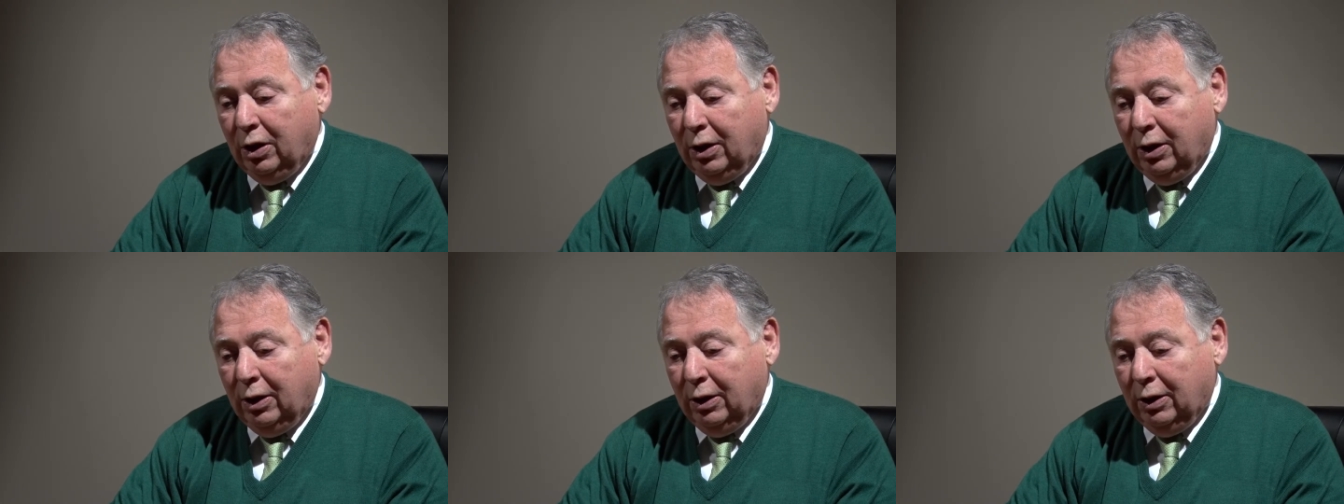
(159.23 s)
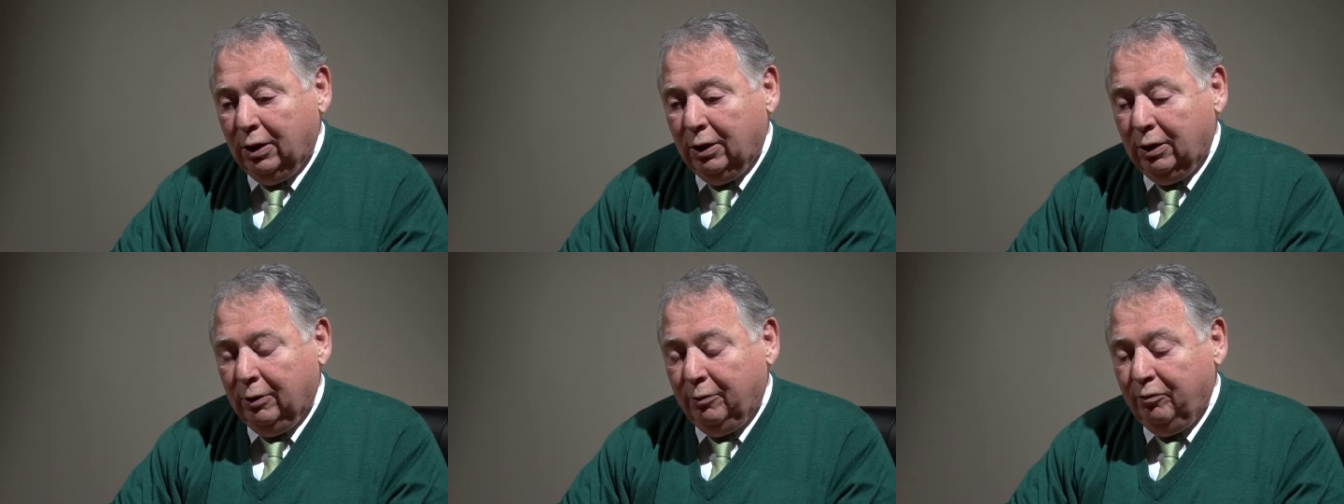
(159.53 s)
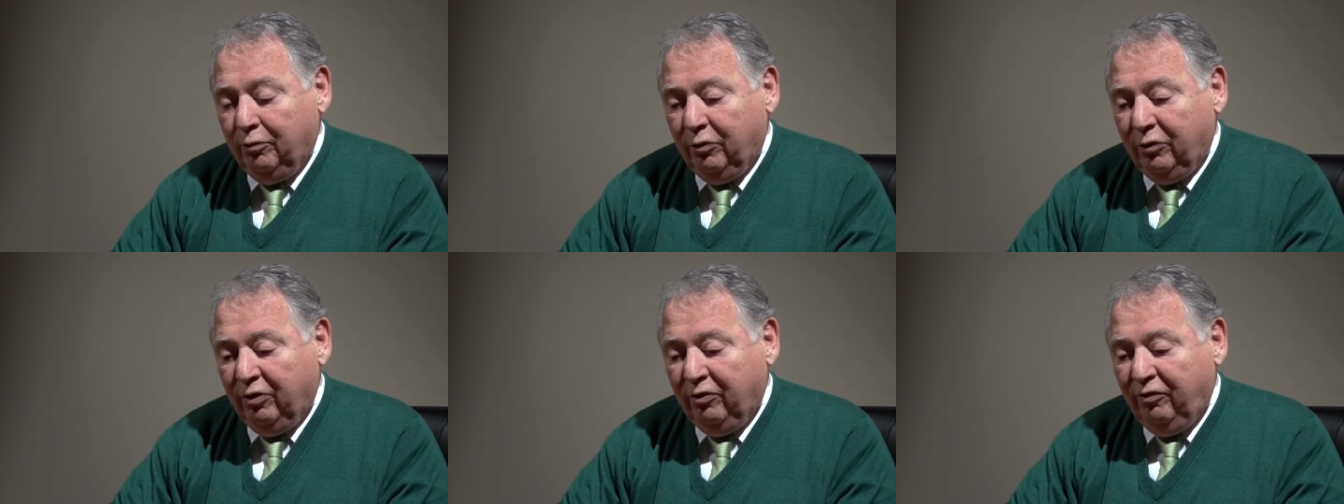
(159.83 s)

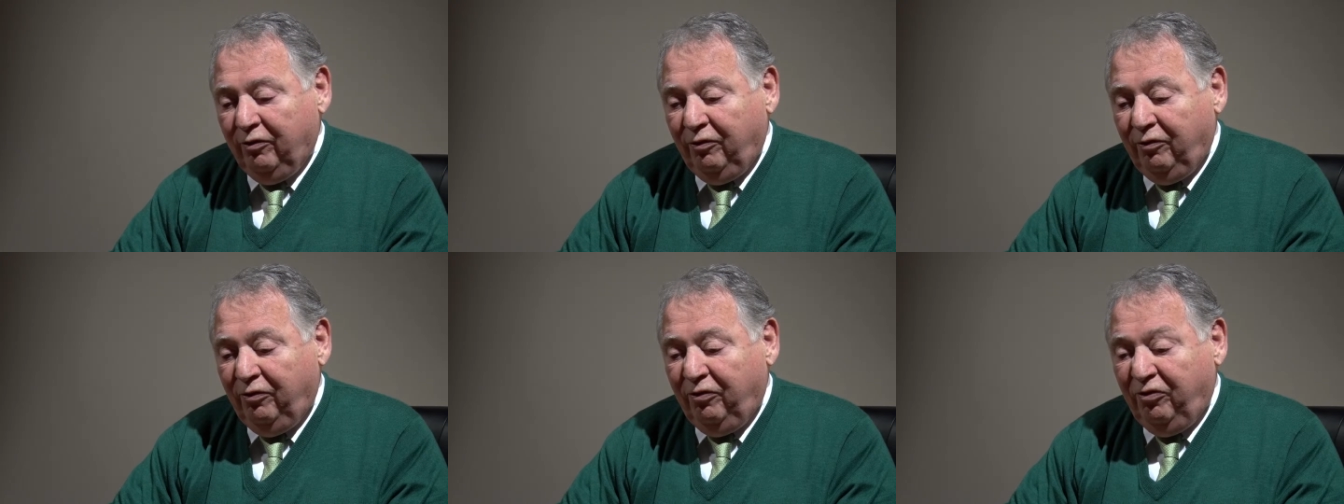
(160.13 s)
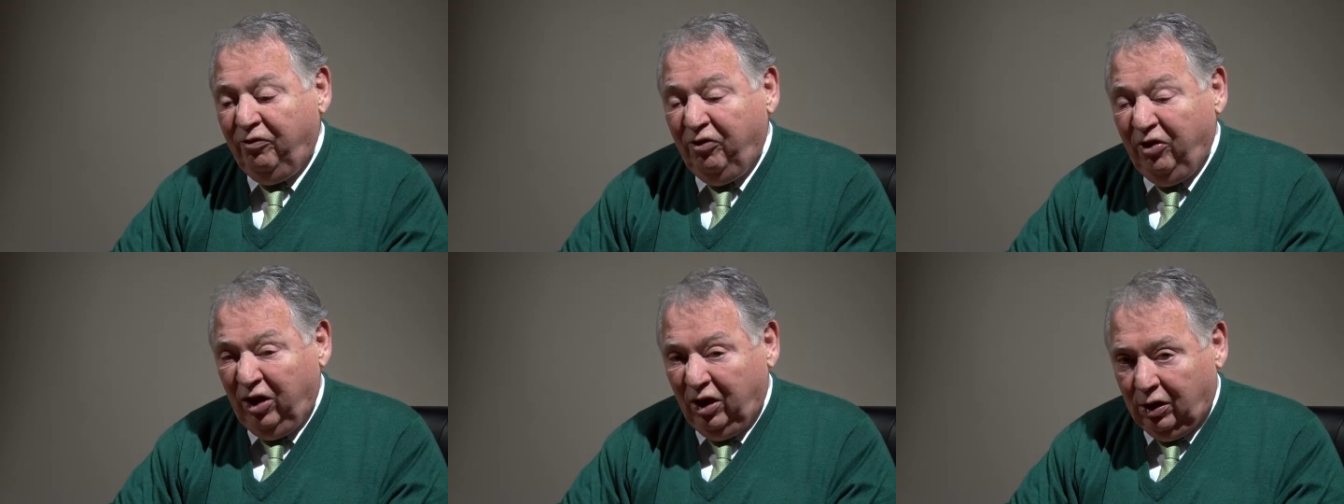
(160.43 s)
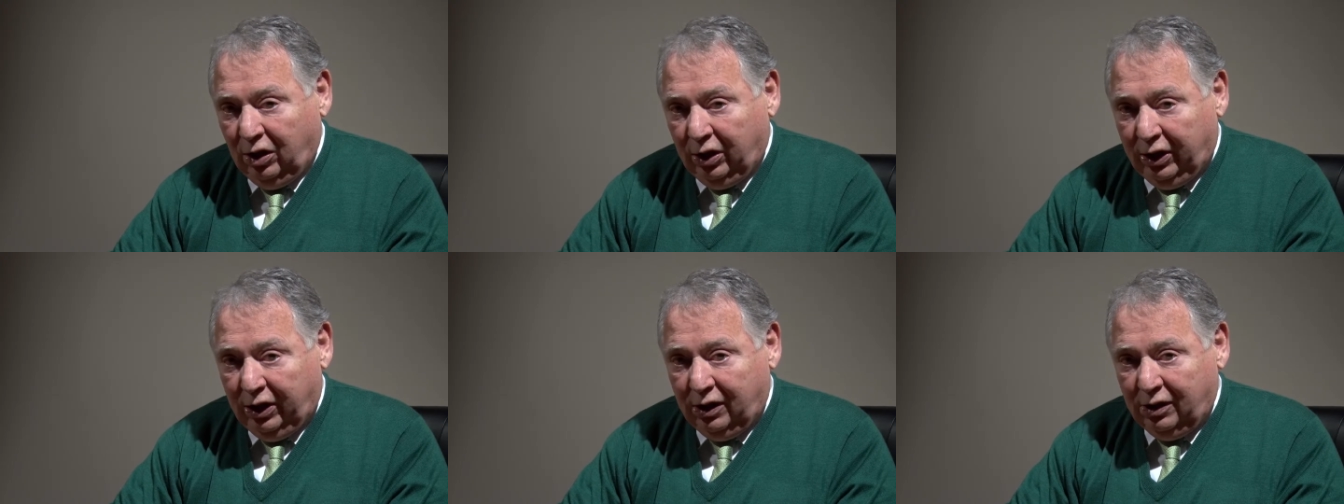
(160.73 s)
um,
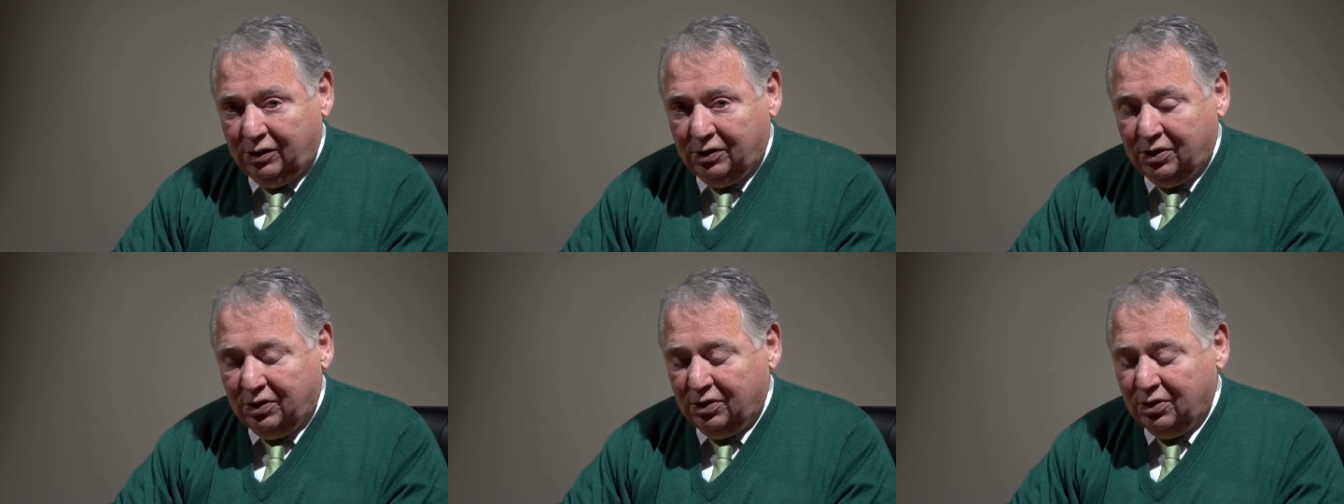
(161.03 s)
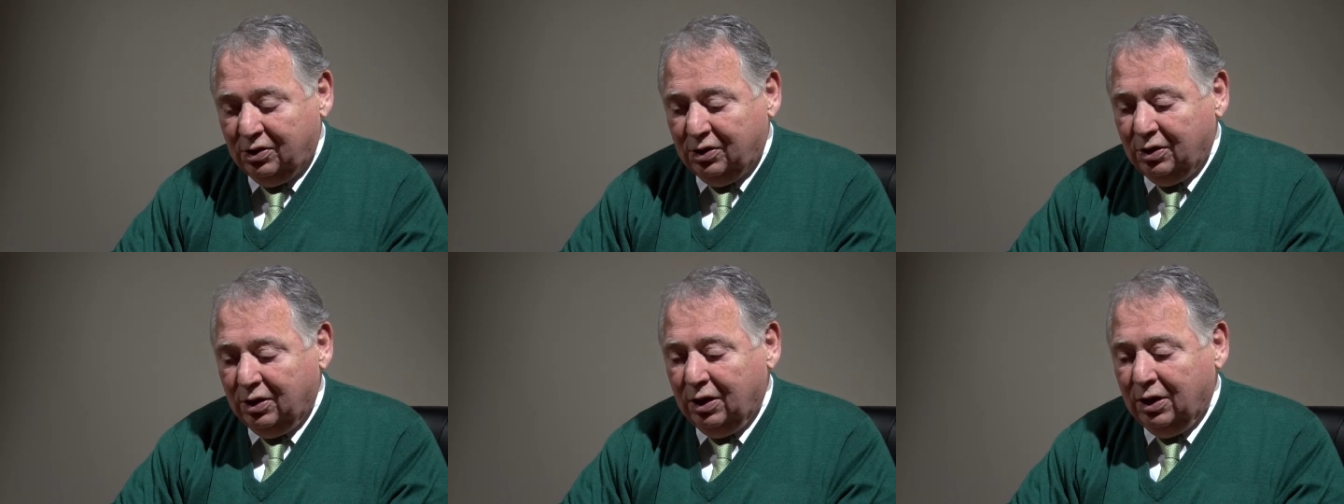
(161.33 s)
feelings,